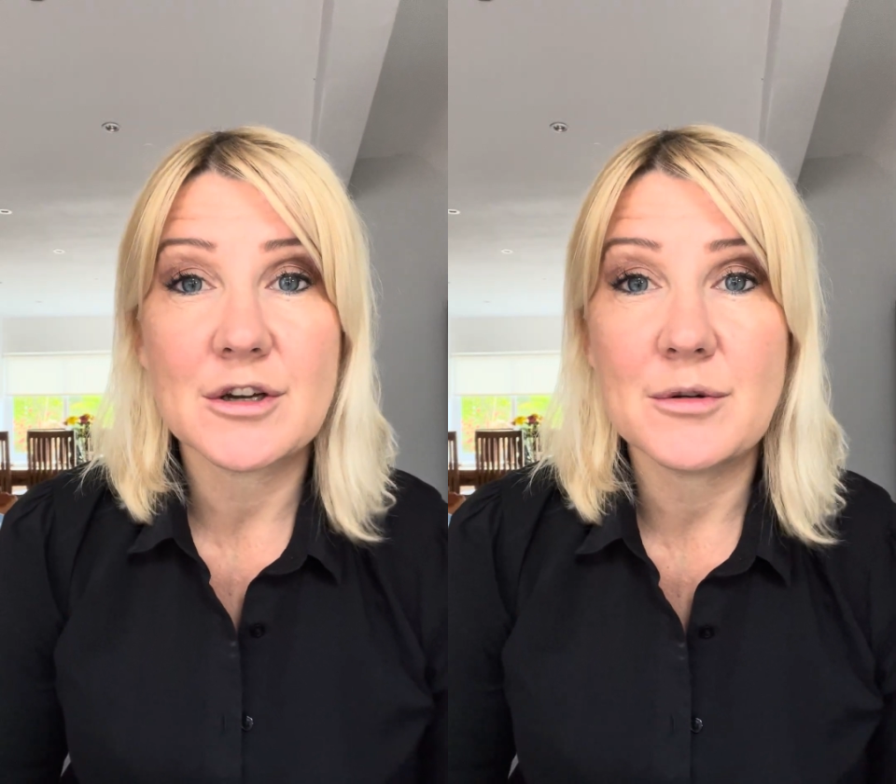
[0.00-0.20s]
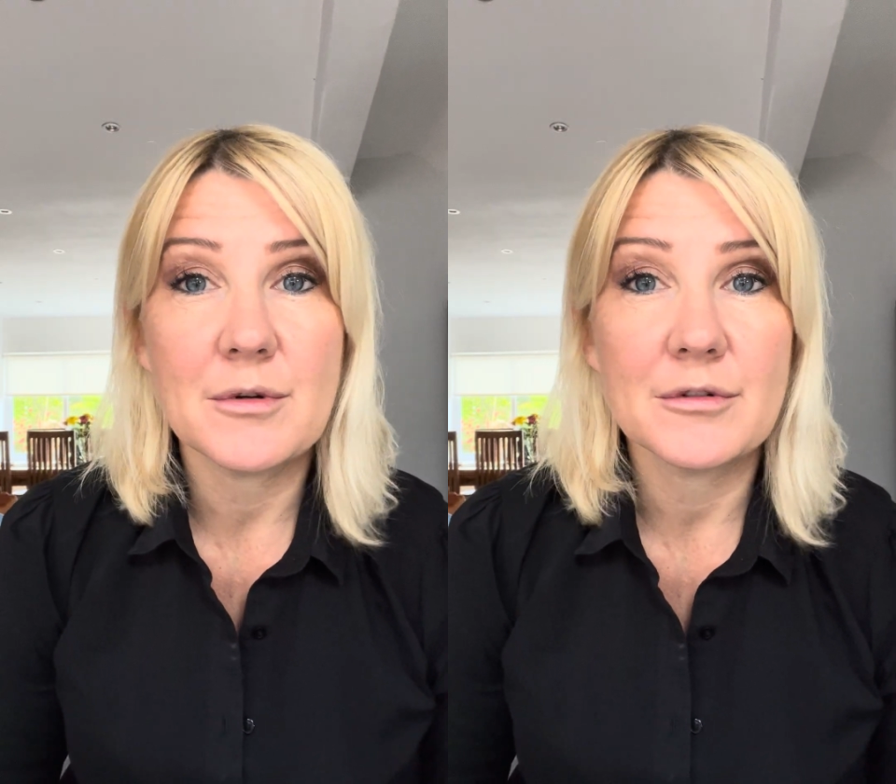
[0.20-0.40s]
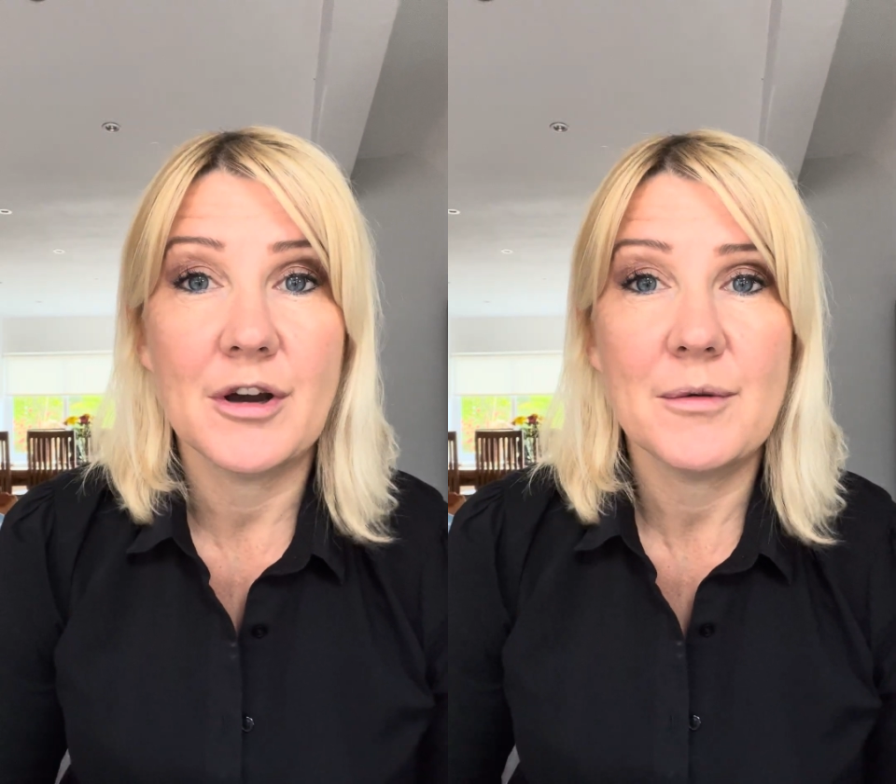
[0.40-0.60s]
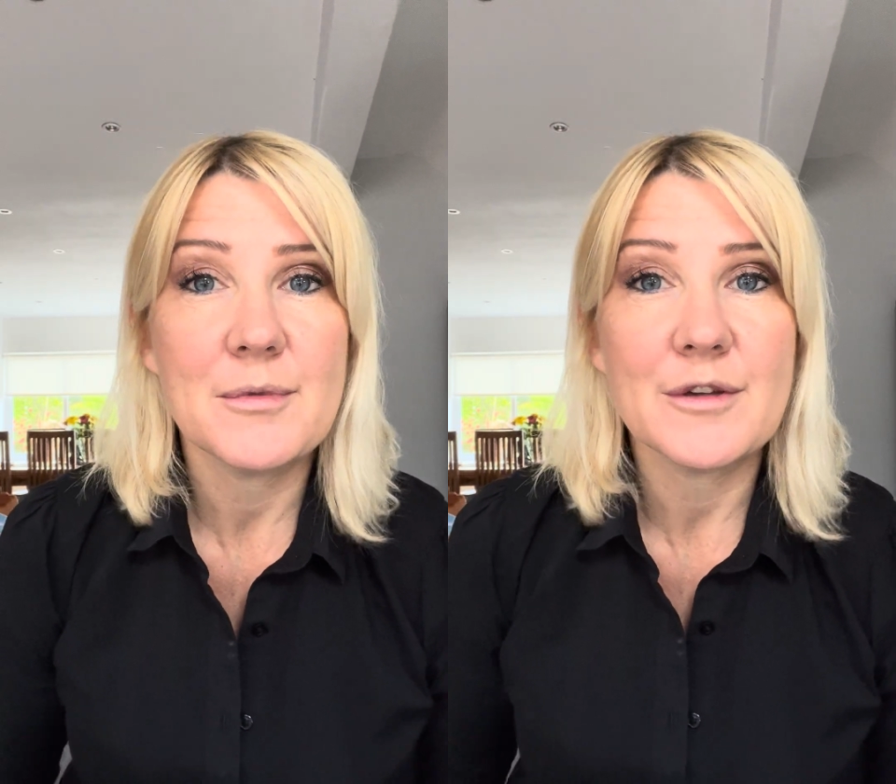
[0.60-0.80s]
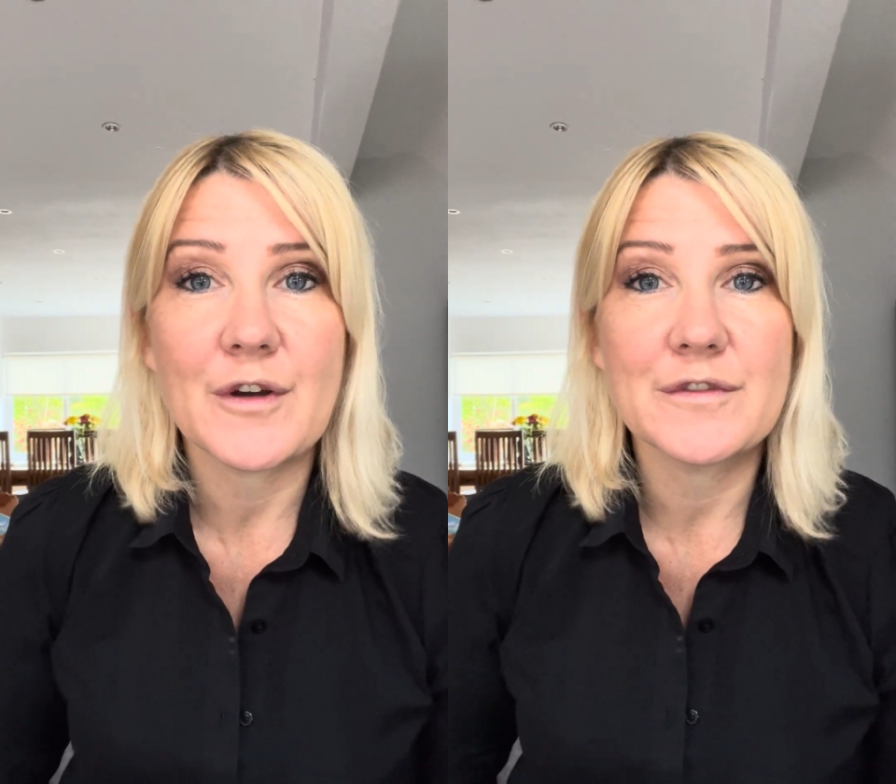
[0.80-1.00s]
can't
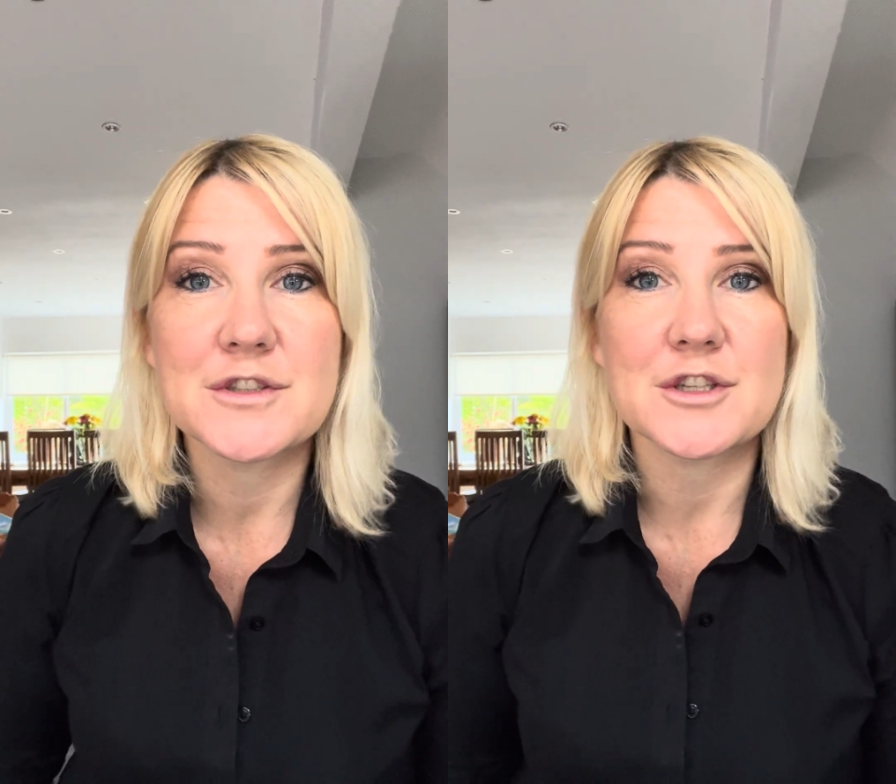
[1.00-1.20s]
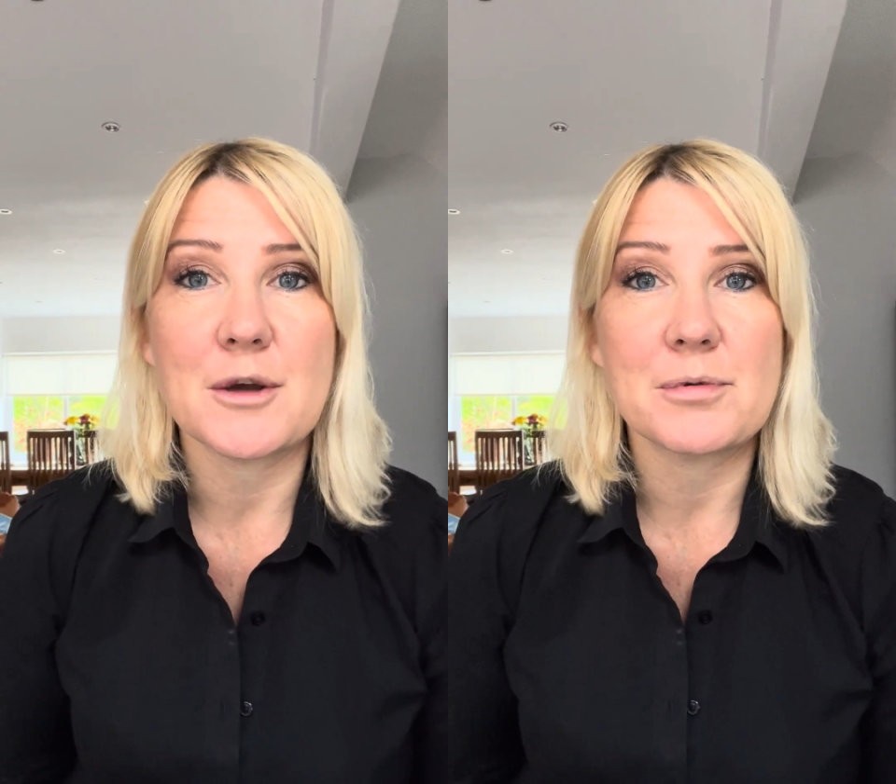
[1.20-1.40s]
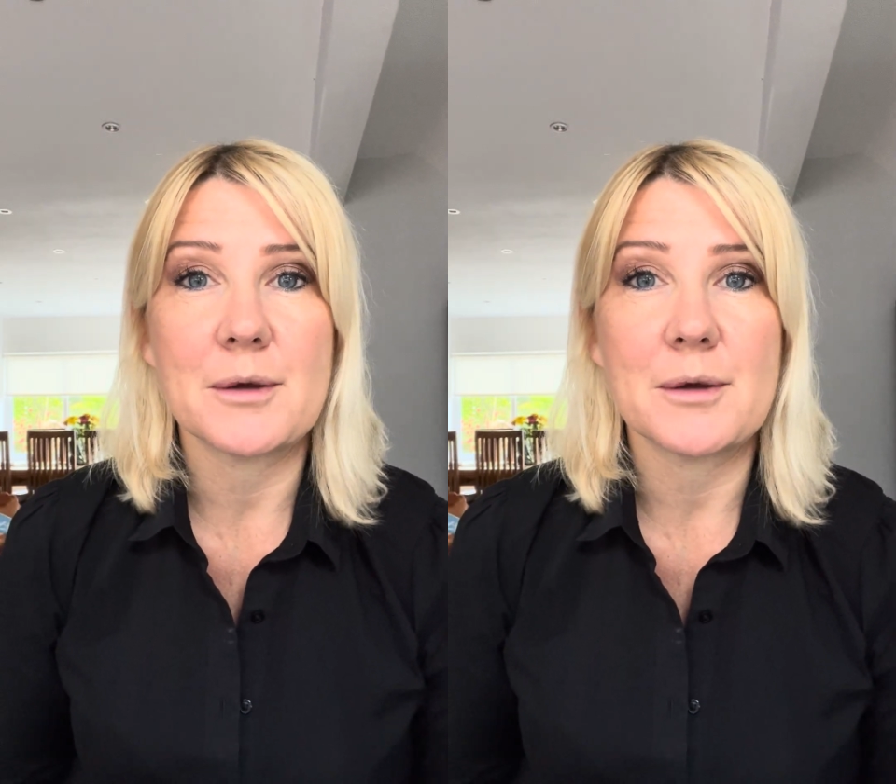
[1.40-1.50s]
move off and stop